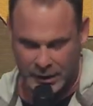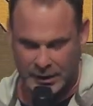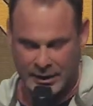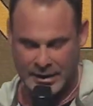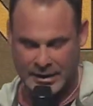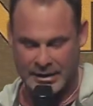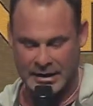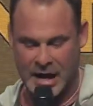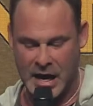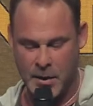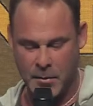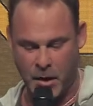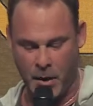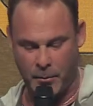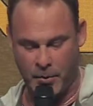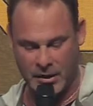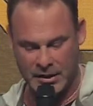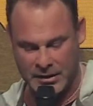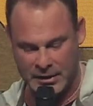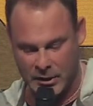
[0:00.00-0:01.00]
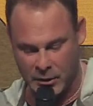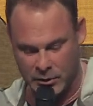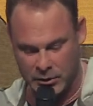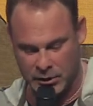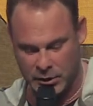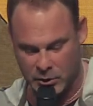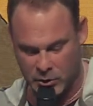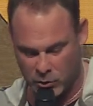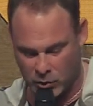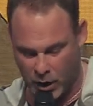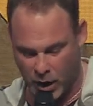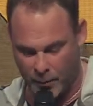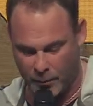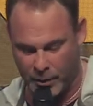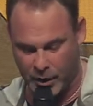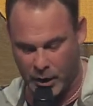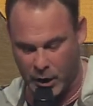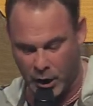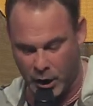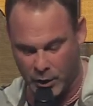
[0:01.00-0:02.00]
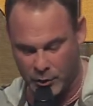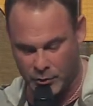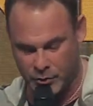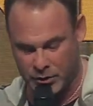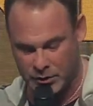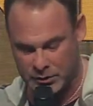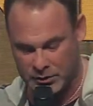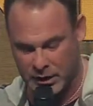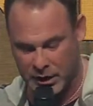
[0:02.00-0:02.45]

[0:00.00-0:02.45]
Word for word: It came up and yielded a crop a hundred